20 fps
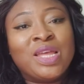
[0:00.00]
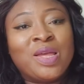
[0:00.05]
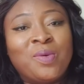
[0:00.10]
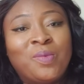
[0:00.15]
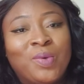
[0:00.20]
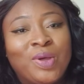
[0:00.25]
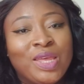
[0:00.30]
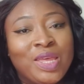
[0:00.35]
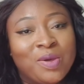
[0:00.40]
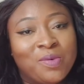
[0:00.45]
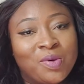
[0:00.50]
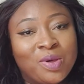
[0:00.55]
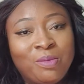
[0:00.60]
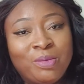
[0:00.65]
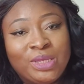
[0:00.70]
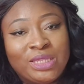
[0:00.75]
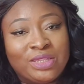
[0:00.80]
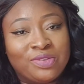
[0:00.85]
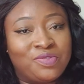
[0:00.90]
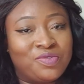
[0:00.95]
what you want
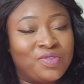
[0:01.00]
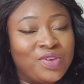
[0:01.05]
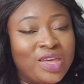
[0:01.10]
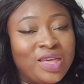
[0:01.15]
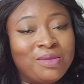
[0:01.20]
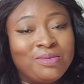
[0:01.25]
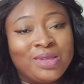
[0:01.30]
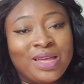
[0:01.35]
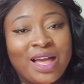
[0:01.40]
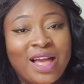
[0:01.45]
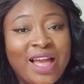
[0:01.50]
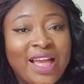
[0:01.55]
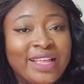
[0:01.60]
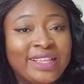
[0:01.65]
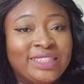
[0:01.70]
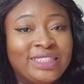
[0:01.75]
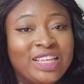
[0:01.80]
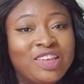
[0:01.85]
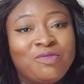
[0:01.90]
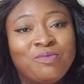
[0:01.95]
me to film
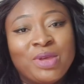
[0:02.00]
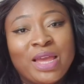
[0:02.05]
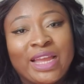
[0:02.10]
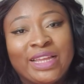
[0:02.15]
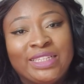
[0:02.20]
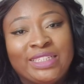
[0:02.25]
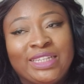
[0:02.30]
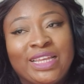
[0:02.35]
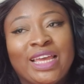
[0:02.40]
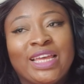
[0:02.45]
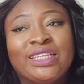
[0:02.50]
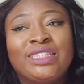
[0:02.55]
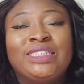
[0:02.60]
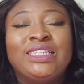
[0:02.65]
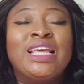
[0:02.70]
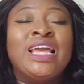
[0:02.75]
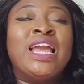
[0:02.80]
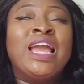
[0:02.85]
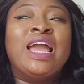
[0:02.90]
guys give me ideas